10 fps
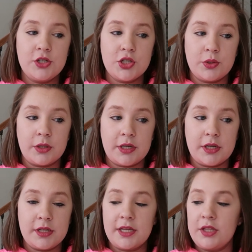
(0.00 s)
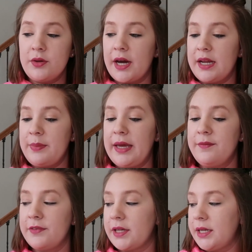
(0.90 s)
sure that you got a
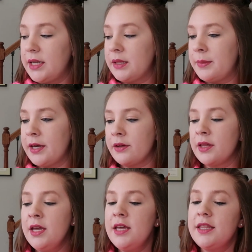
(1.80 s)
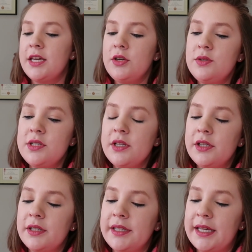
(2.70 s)
pamphlet in the mail. They used to
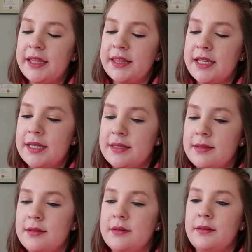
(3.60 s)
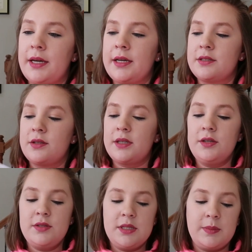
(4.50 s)
look like this, okay? So they
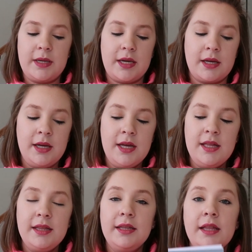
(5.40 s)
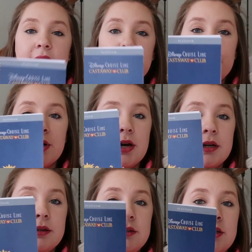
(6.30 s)
used to be a little
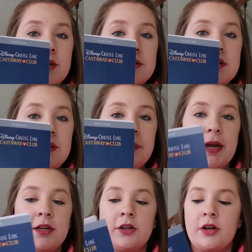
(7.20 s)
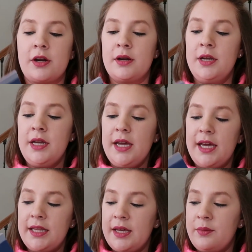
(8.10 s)
book, you know, with a little binder,
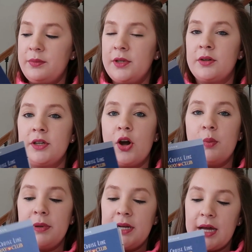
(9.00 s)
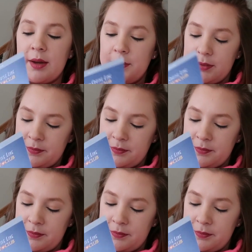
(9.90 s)
and they, you know, you open it up,